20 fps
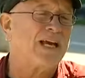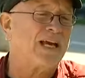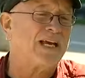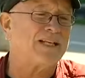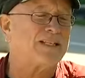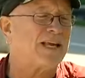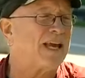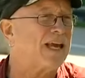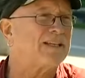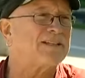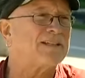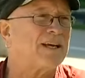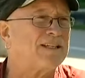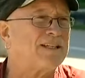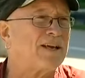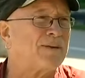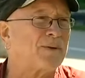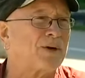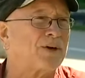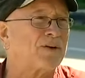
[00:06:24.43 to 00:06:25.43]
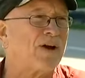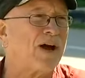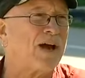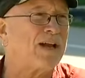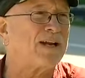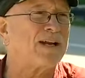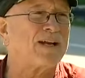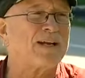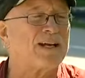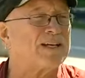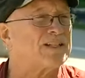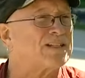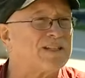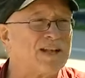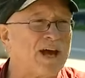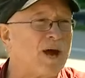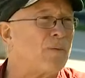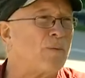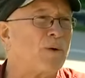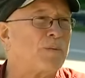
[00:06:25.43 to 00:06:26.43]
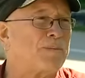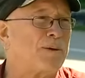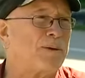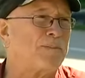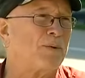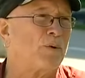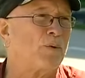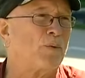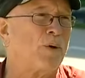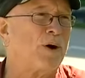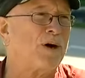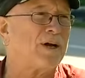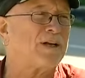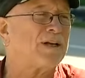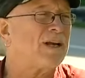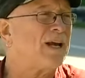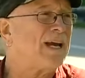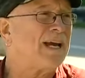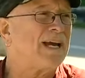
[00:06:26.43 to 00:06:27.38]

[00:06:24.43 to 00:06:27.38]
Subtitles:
It's anti-democratic. It's not what people want.